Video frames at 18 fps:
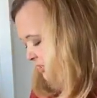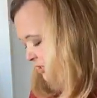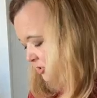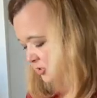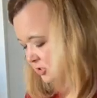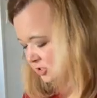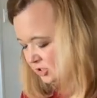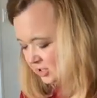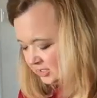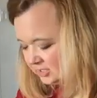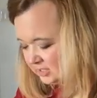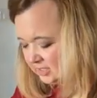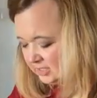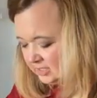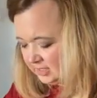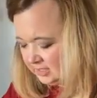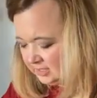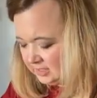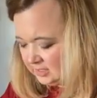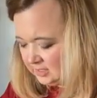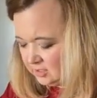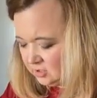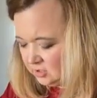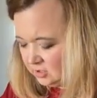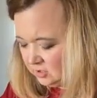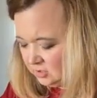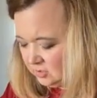and you're just getting
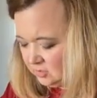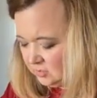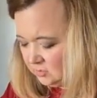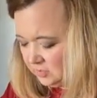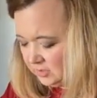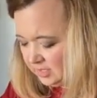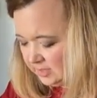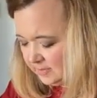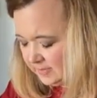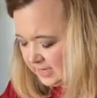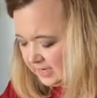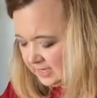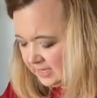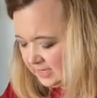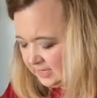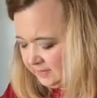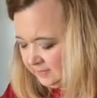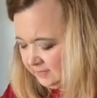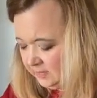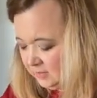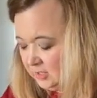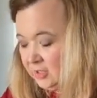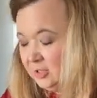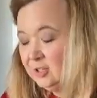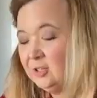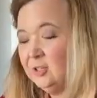into wreath making,